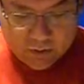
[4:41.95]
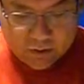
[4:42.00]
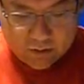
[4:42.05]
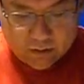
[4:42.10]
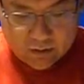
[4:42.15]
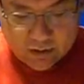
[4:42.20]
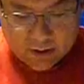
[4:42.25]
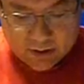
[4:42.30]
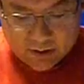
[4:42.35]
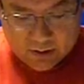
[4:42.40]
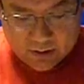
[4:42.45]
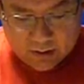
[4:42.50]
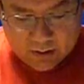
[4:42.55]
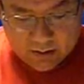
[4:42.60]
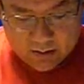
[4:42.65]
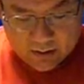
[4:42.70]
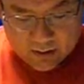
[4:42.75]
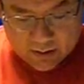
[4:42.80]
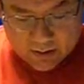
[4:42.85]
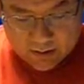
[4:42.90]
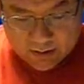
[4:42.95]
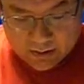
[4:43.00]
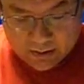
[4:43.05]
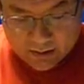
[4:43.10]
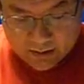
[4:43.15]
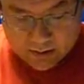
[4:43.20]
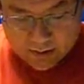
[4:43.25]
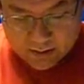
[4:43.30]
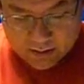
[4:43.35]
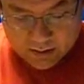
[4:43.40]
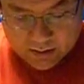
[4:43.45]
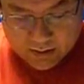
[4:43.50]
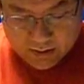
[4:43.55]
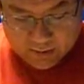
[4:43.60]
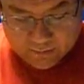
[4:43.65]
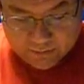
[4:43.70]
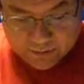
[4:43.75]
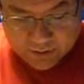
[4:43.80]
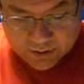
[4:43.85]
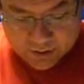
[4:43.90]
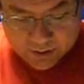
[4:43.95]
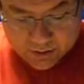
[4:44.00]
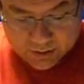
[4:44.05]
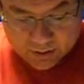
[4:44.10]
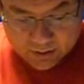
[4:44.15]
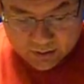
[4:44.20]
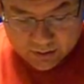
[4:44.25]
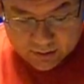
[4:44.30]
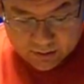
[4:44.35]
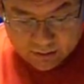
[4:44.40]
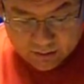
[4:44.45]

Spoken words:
So I think that covers it.